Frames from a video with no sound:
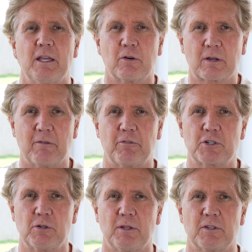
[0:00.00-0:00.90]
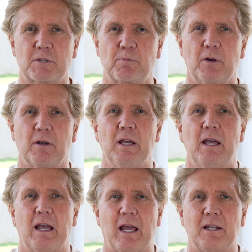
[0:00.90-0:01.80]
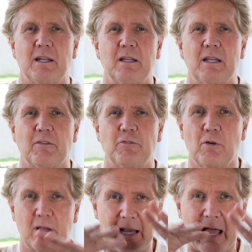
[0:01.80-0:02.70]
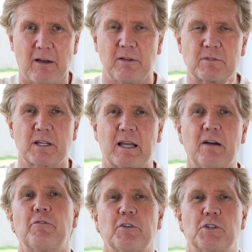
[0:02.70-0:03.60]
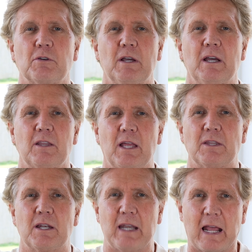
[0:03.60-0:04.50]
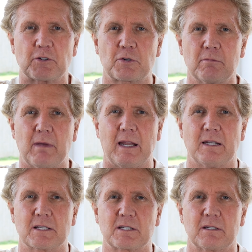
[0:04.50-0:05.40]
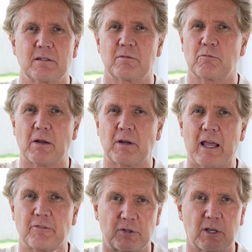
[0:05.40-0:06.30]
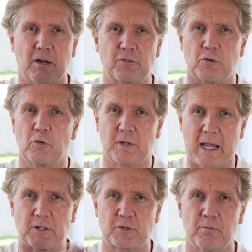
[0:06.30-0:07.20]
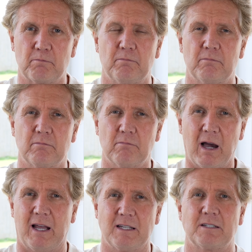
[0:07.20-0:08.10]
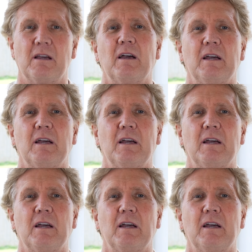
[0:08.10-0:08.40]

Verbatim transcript: He'll comfort you in the Spirit. And if you allow Him to comfort you, then the natural man doesn't, won't have to go through, your natural mind